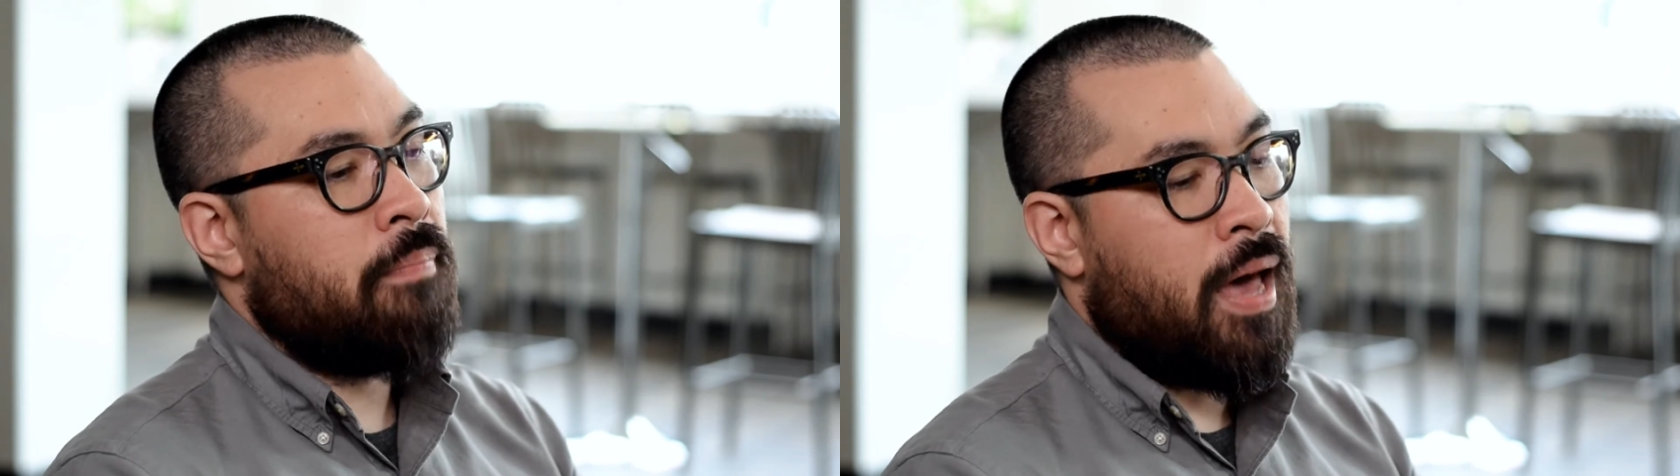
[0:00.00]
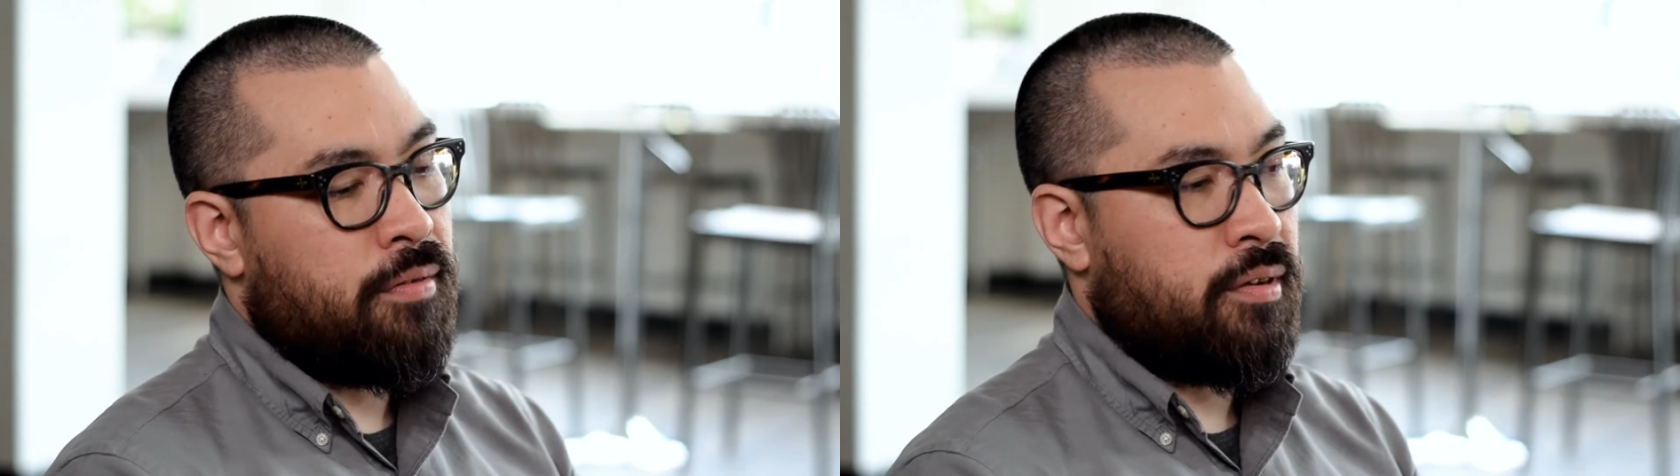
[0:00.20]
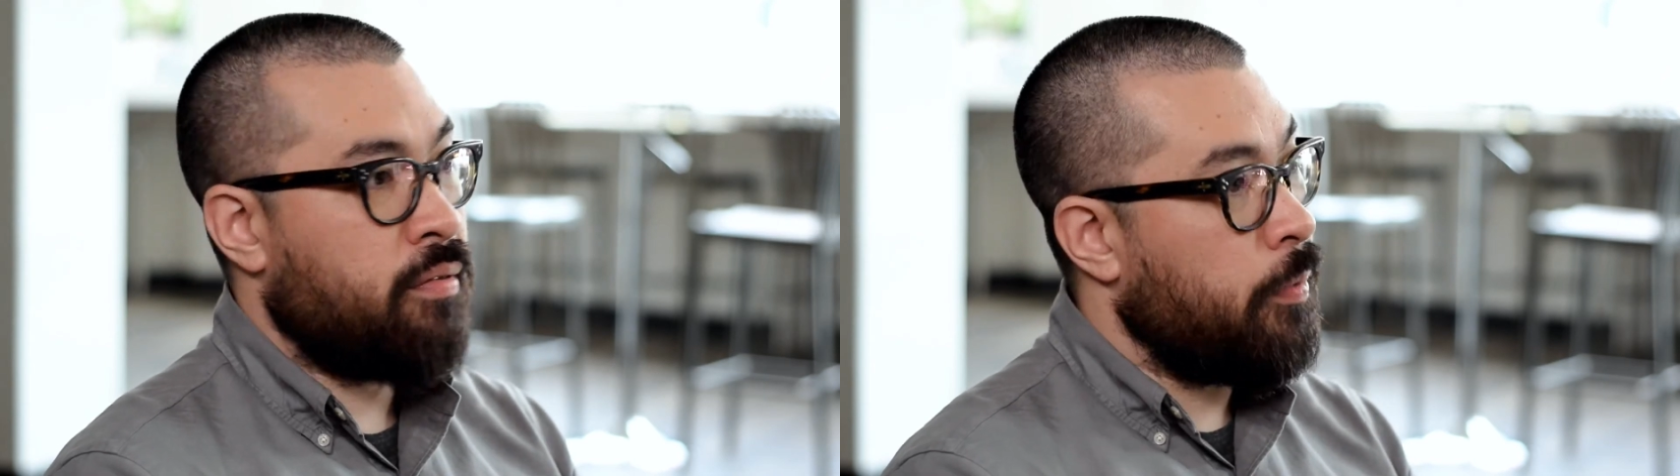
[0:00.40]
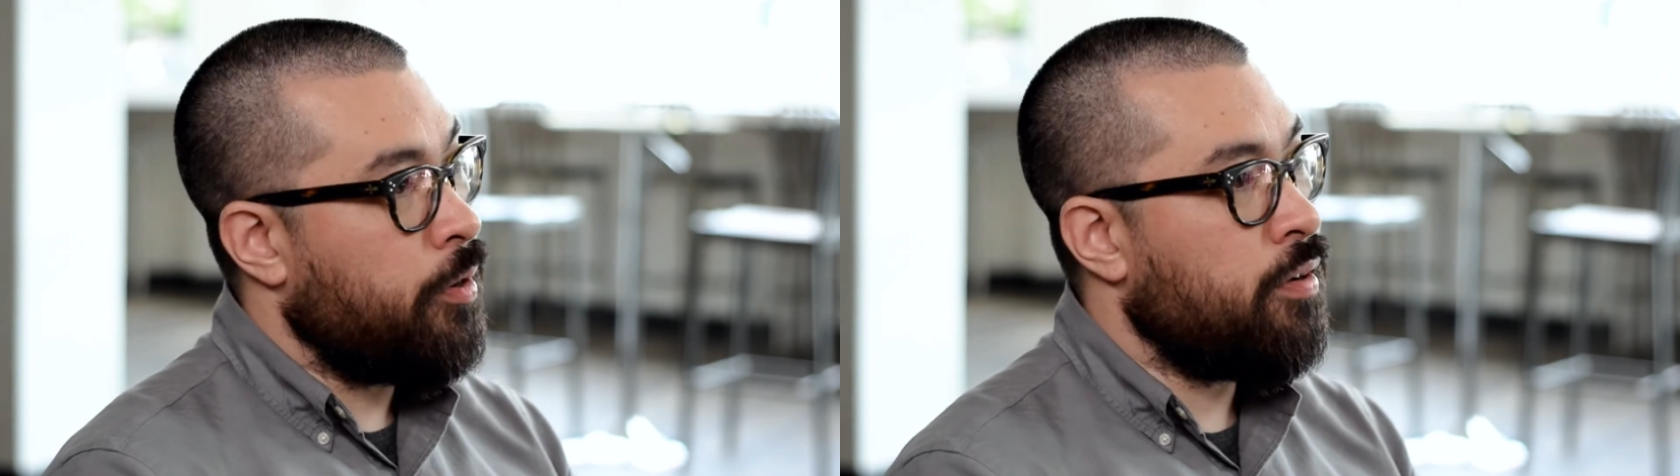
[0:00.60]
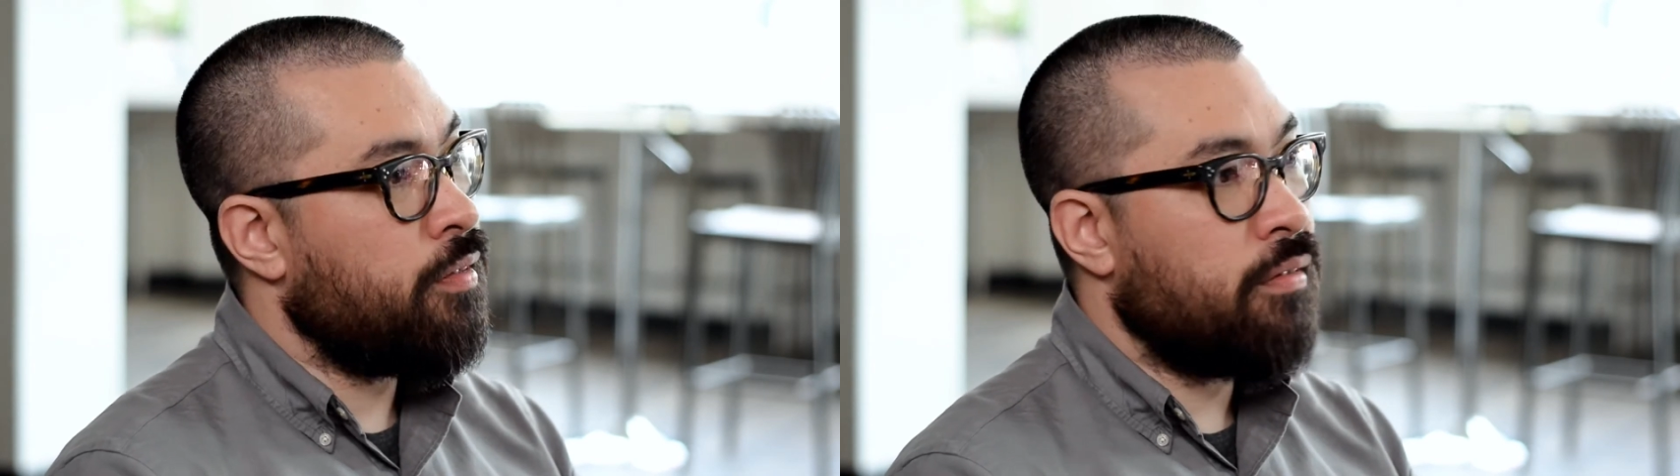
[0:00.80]
past
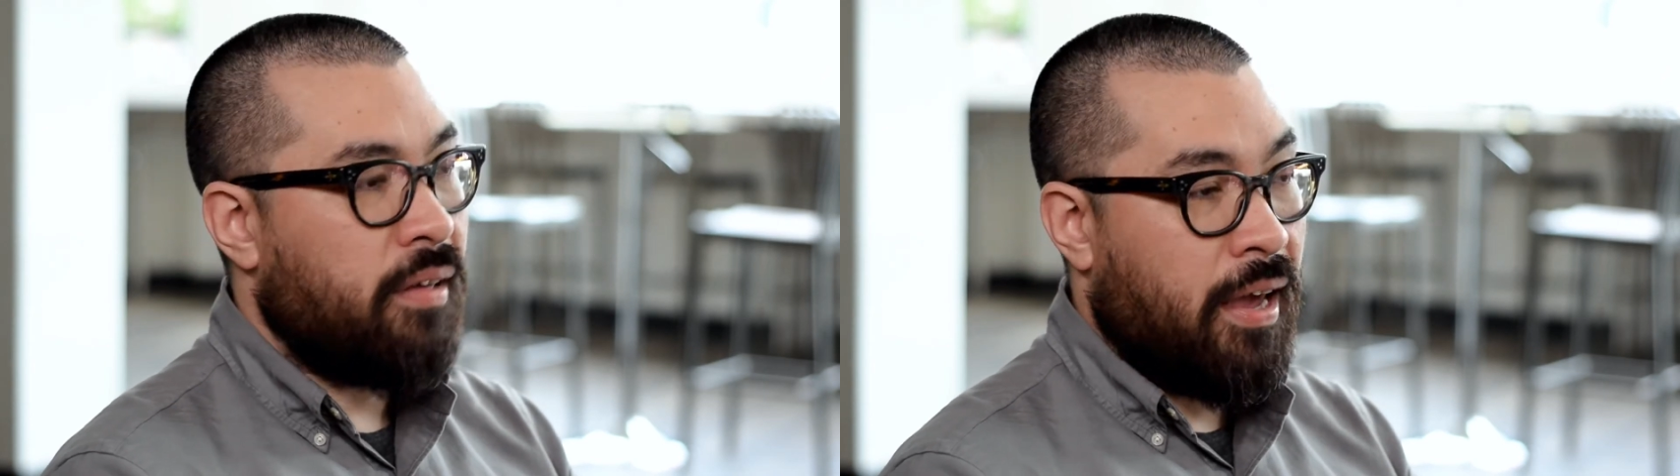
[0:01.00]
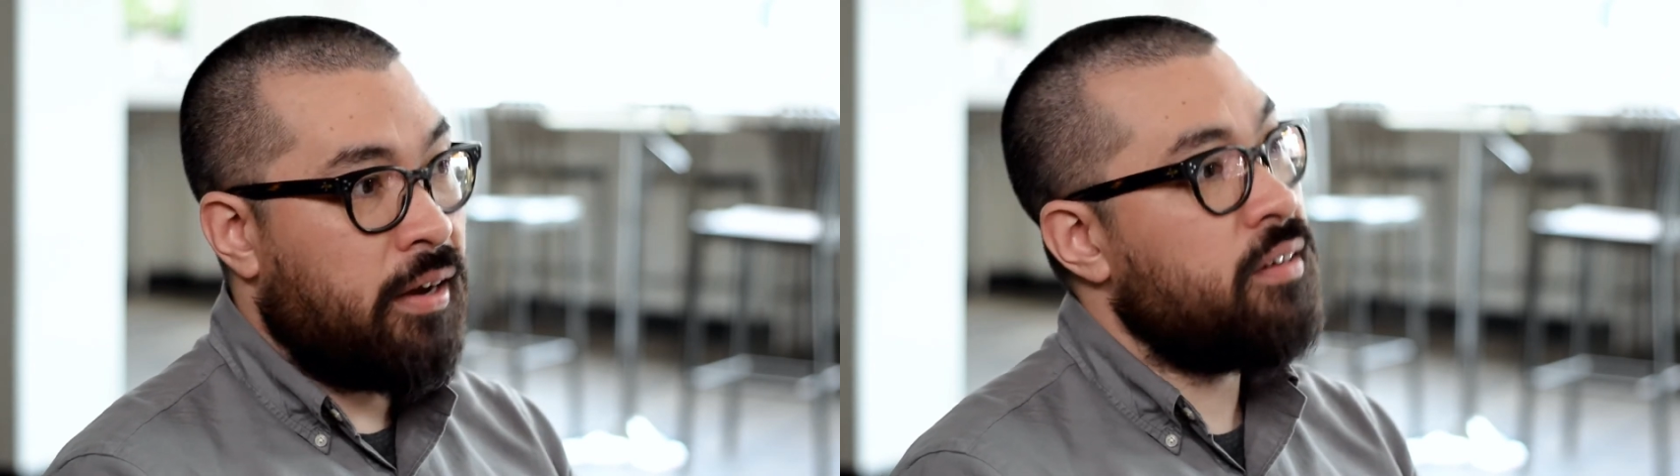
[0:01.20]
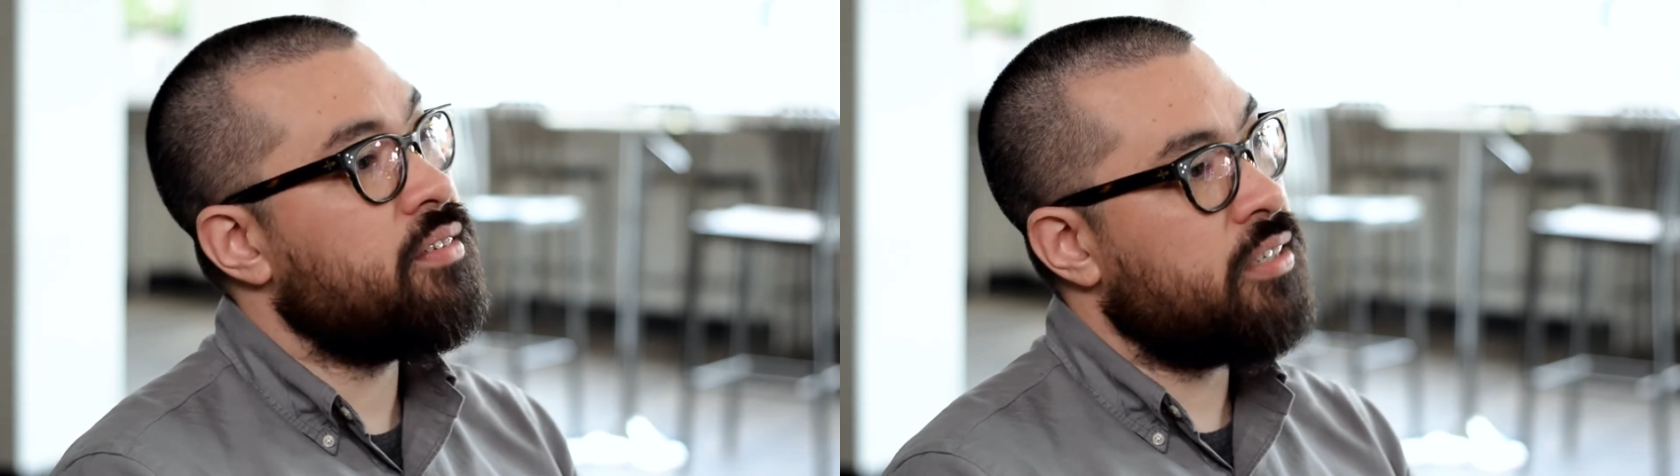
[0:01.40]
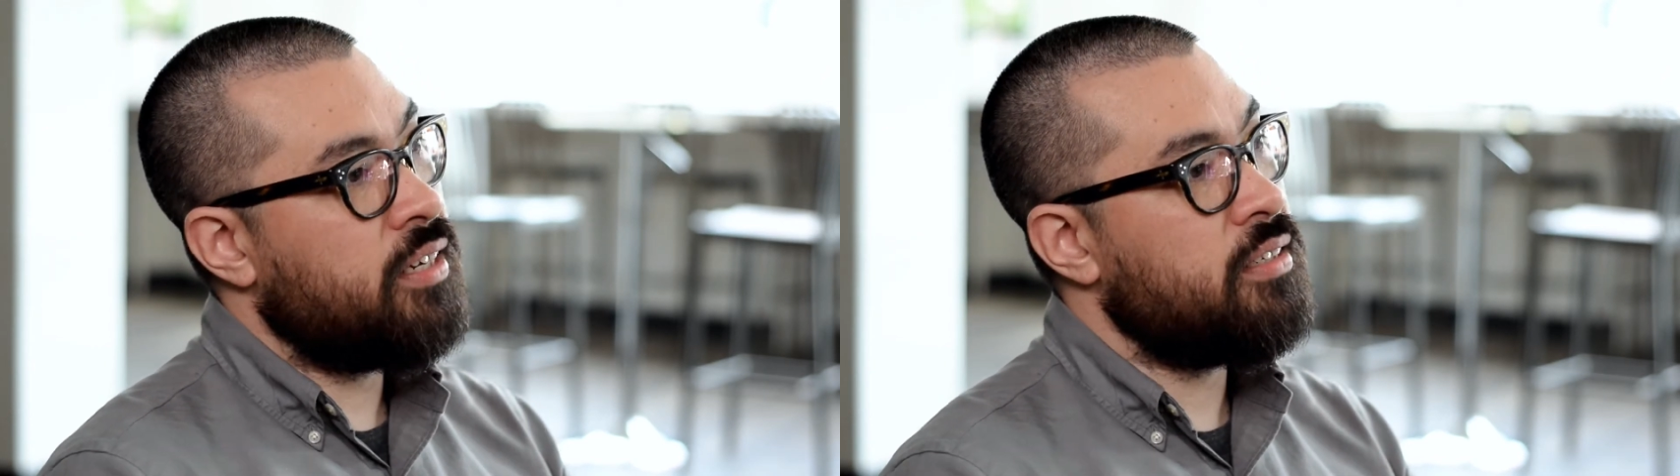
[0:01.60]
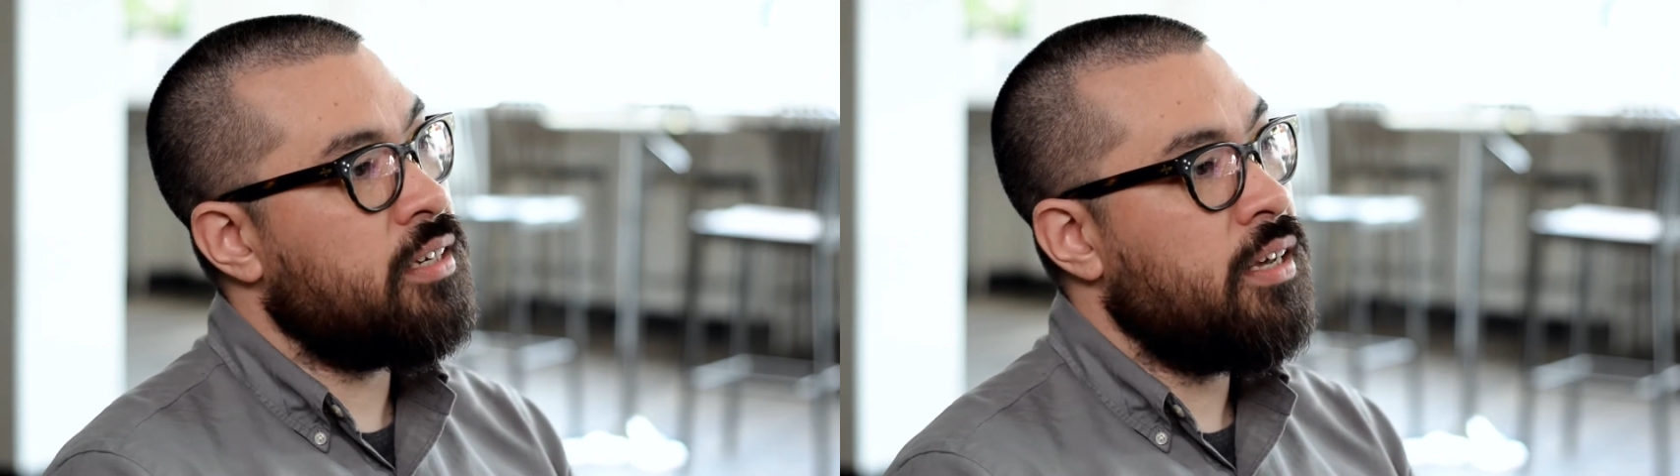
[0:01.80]
experiences and instinct